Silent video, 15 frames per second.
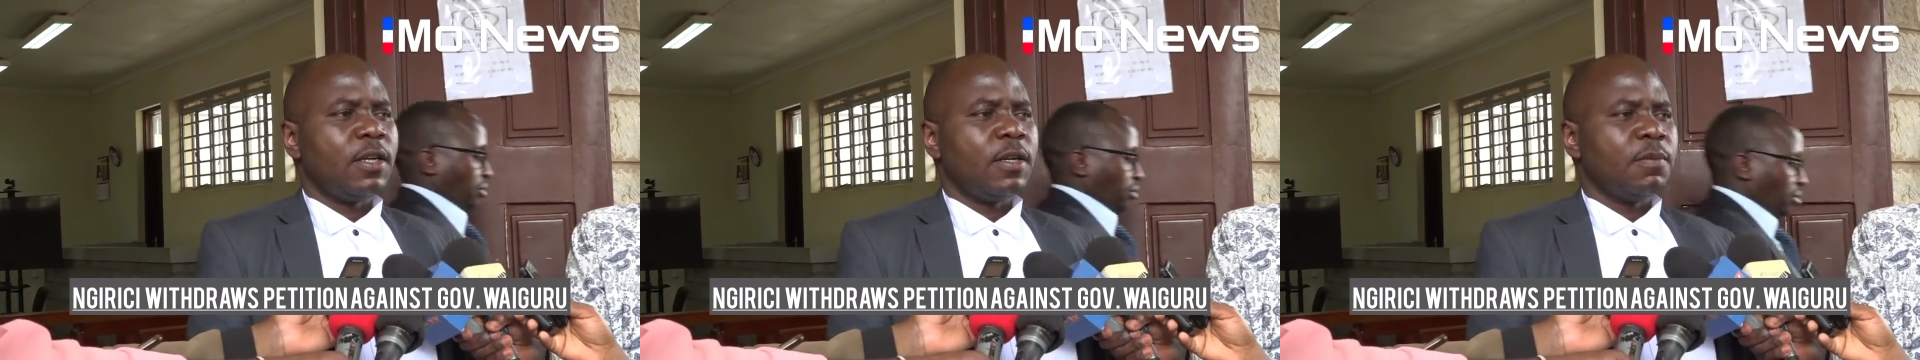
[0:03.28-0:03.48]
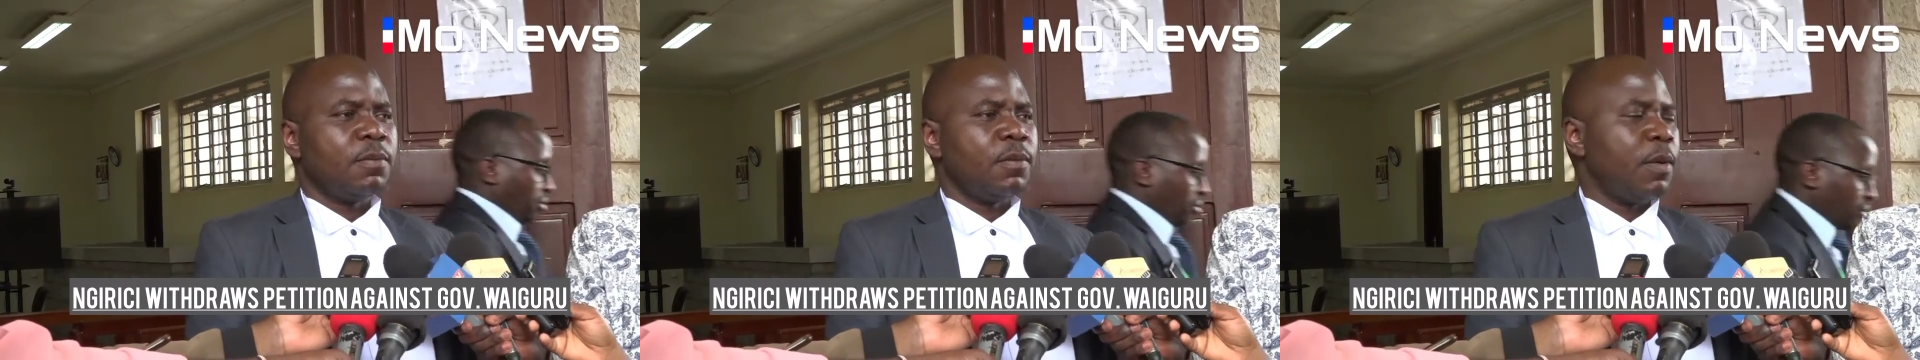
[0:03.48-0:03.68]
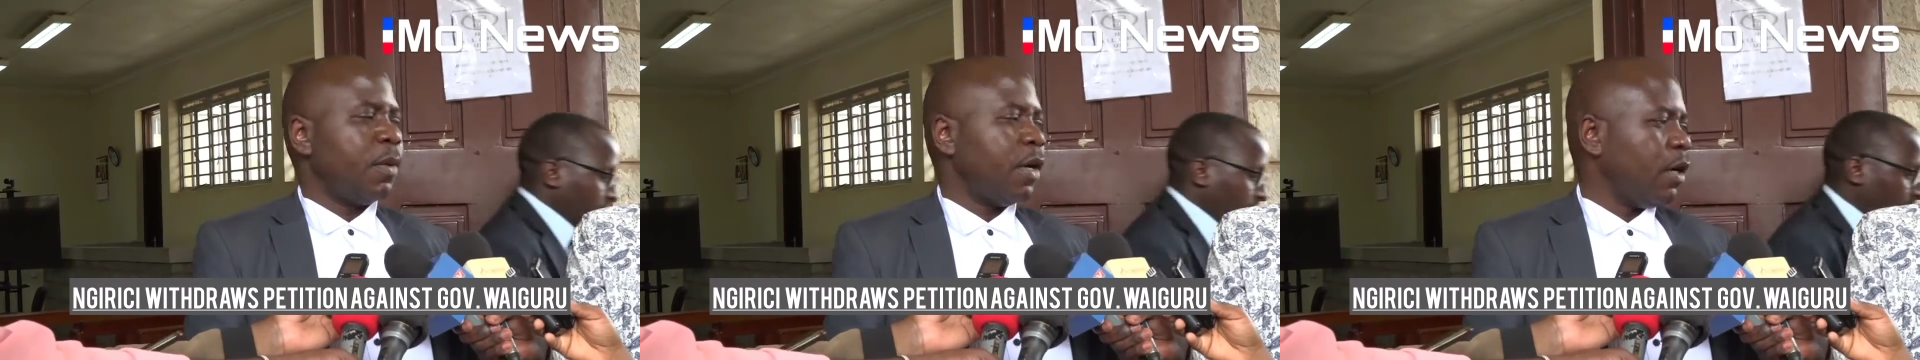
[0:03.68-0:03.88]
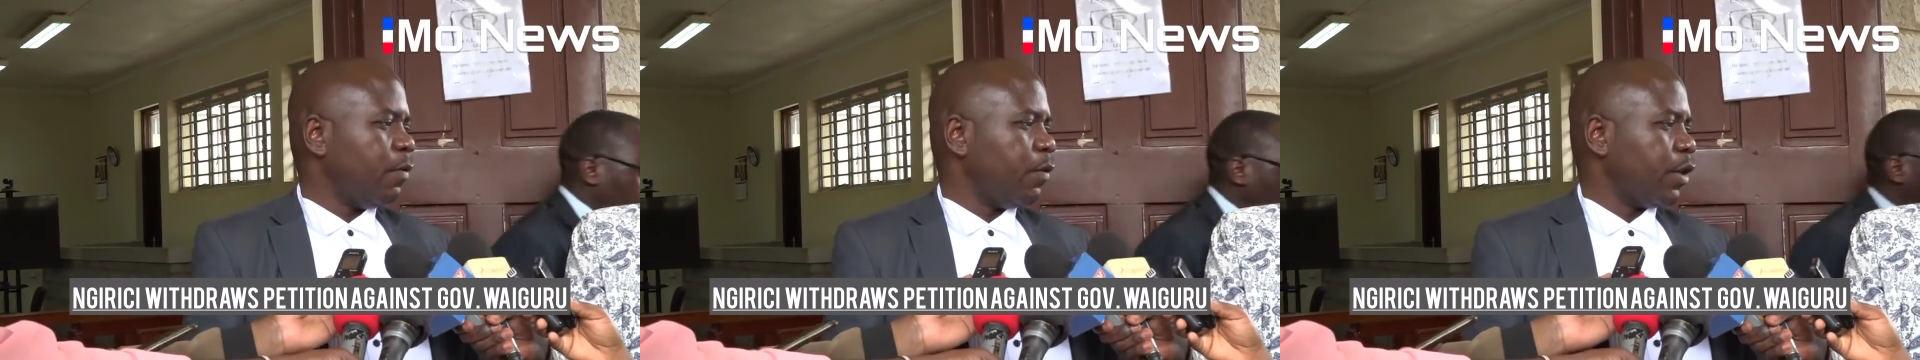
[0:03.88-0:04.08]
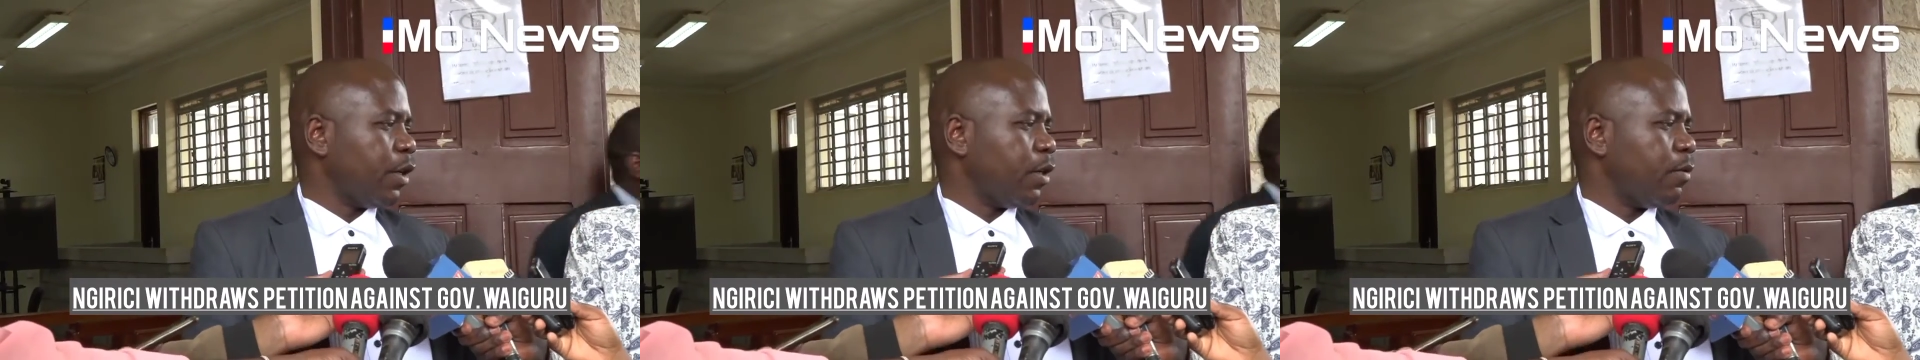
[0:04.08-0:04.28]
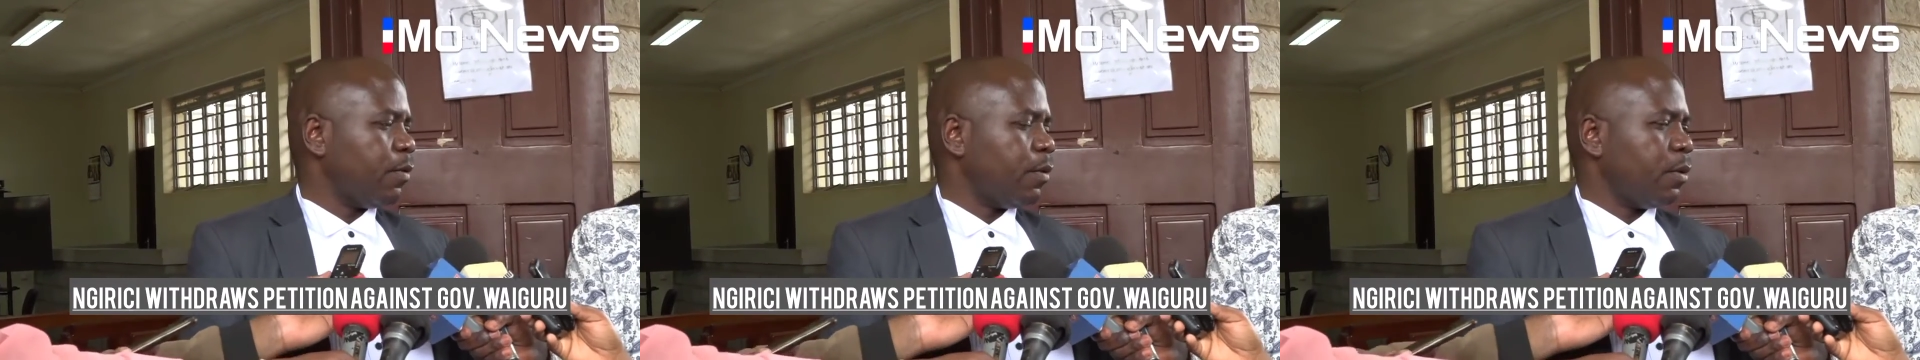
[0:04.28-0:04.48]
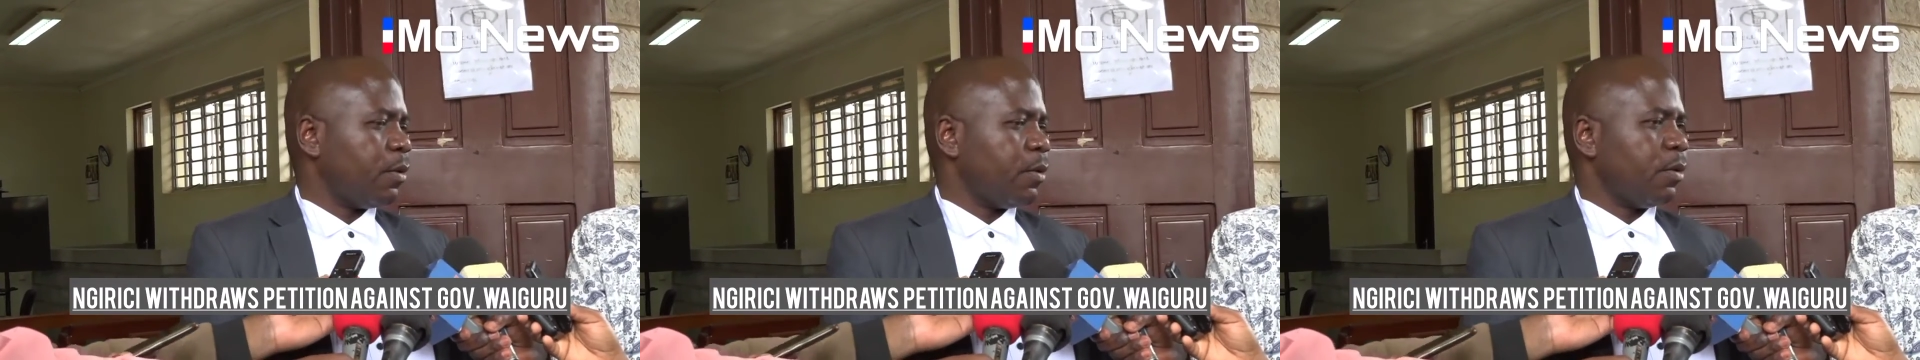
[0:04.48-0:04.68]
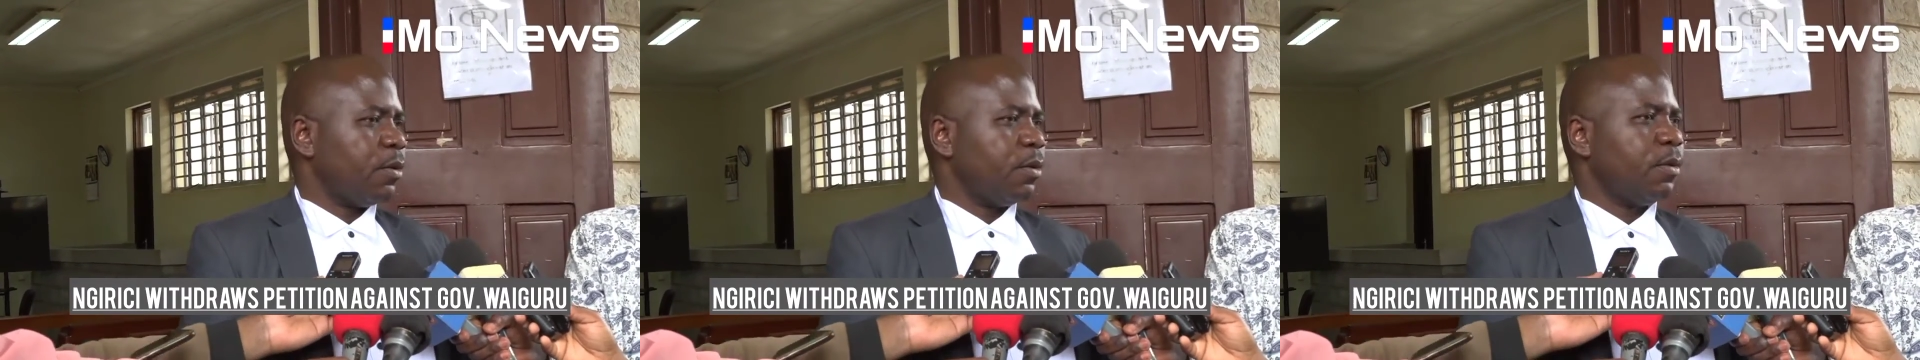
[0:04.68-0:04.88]
I'm an advocate for
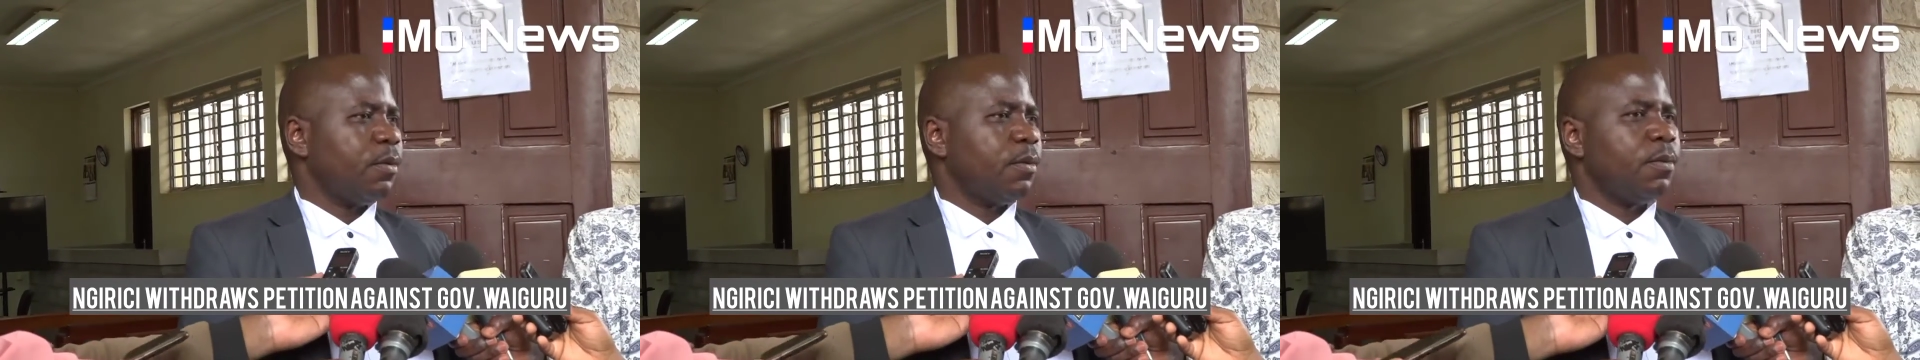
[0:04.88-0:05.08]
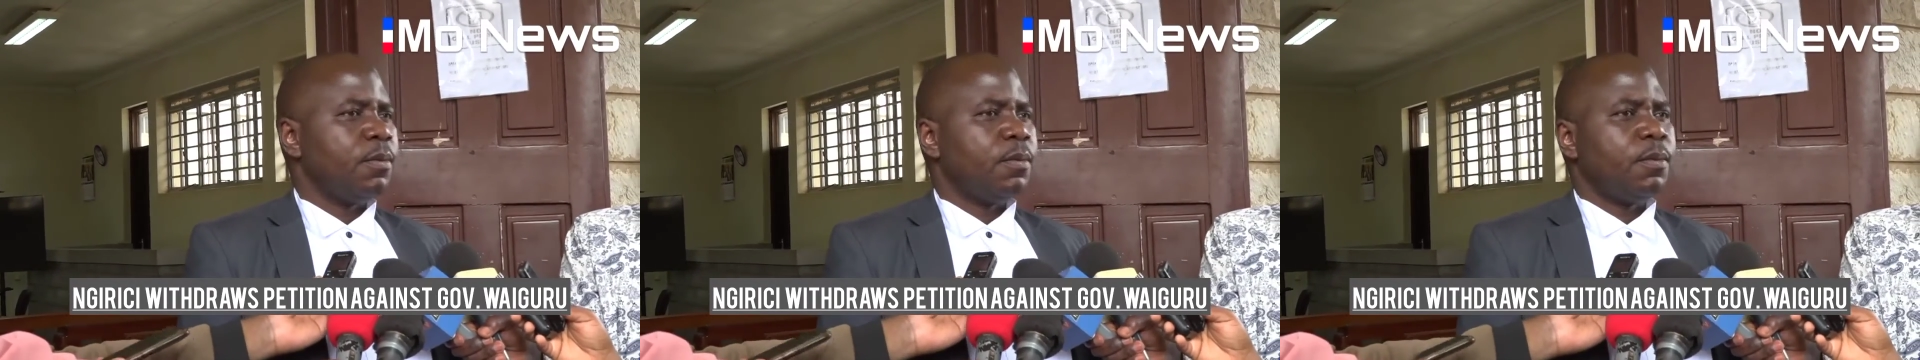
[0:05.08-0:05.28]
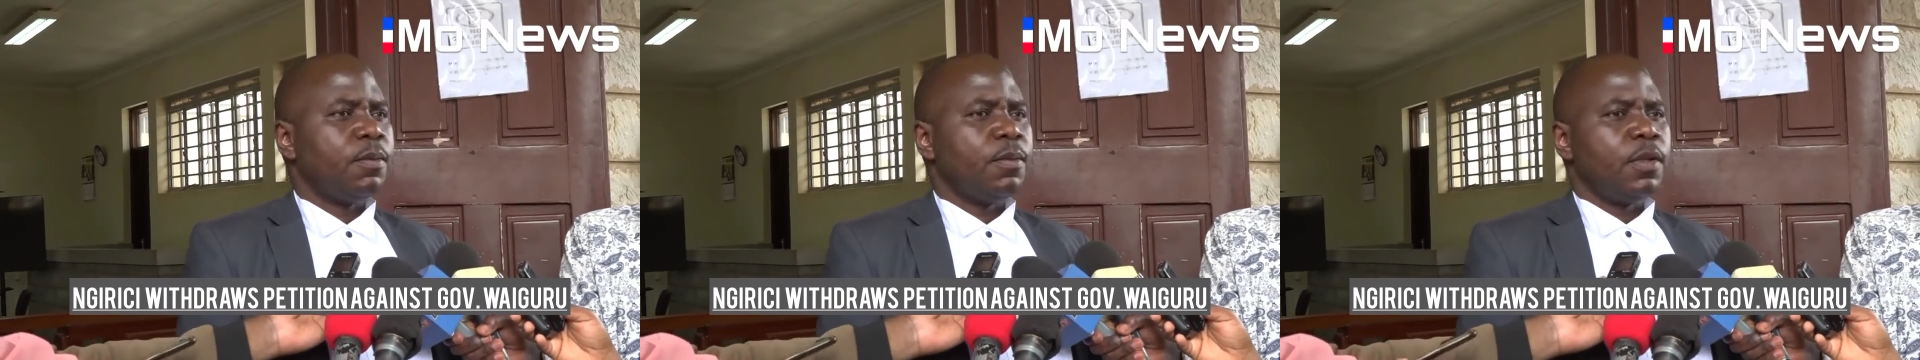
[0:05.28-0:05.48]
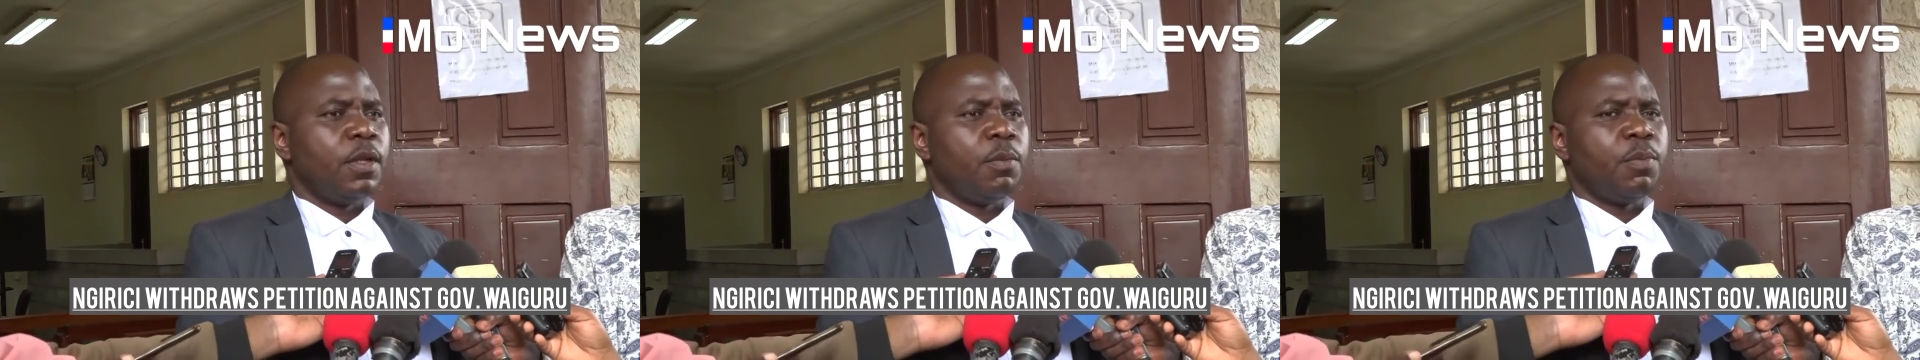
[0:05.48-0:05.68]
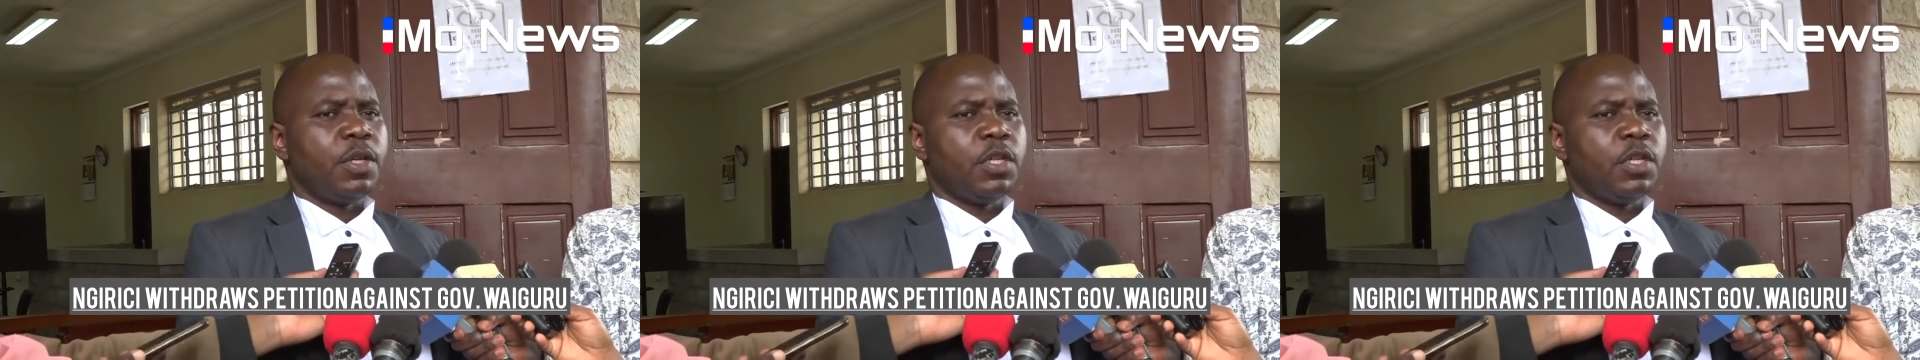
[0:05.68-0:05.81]
the